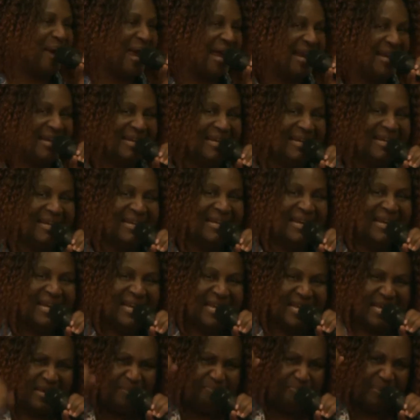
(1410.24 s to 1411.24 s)
man.
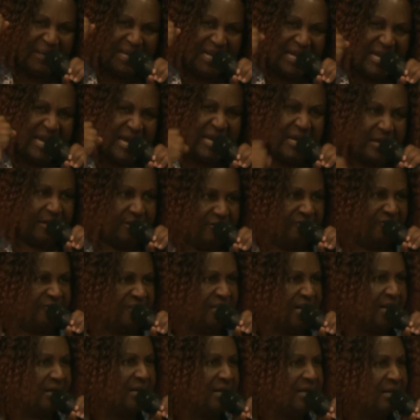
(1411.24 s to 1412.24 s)
He
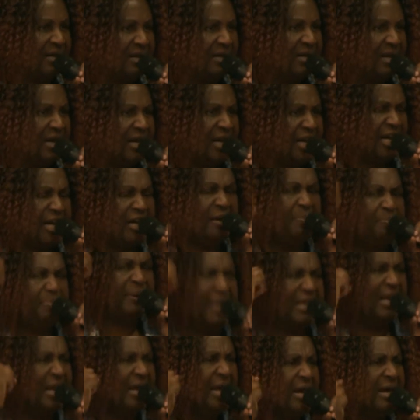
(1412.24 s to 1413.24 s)
believed. He
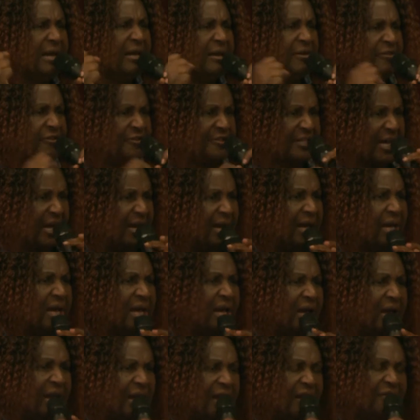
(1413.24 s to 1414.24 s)
believed.
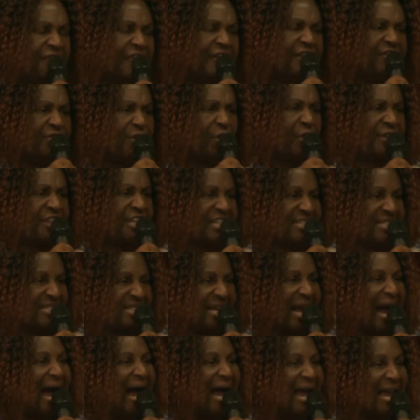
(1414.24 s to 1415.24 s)
Even though the
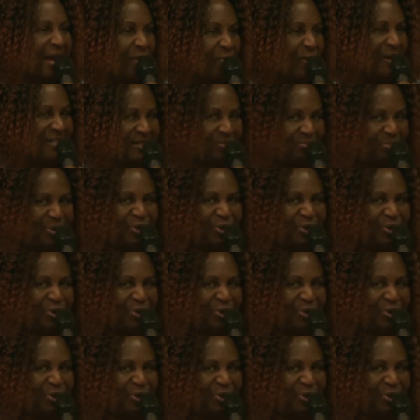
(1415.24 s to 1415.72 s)
sky was